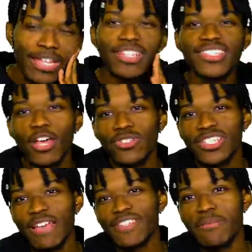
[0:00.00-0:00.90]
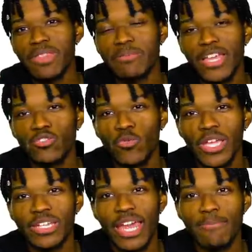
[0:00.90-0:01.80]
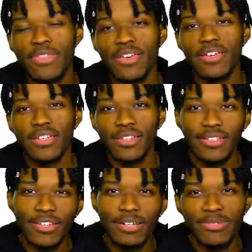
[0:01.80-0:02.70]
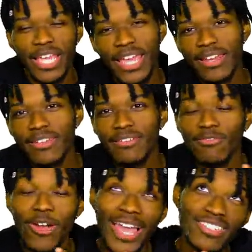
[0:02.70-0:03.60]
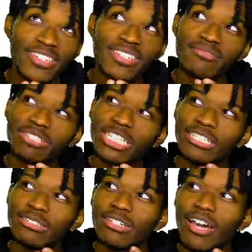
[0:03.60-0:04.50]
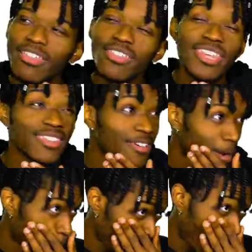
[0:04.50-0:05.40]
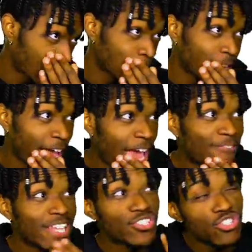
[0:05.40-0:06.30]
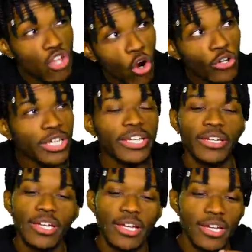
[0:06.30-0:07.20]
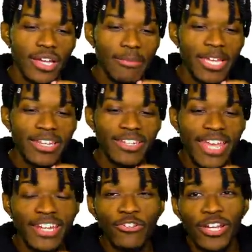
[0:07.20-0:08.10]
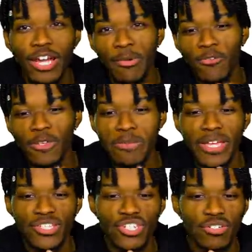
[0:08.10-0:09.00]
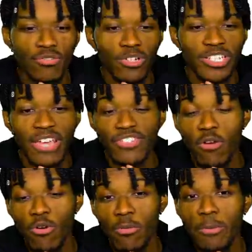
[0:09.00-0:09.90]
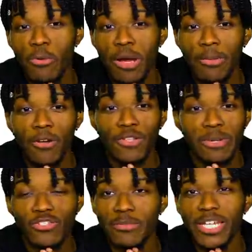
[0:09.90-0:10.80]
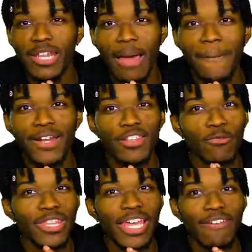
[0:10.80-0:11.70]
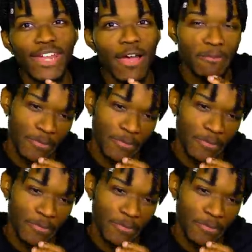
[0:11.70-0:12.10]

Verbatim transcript: Like the Celtics have some of the best wing depth. You know what I'm saying? Well, actually, other than the couple guys that they have that's starting, I mean, Danny Green coming off the bench, Kentavious Caldwell Pope coming off the bench would be a lot better than what they have now.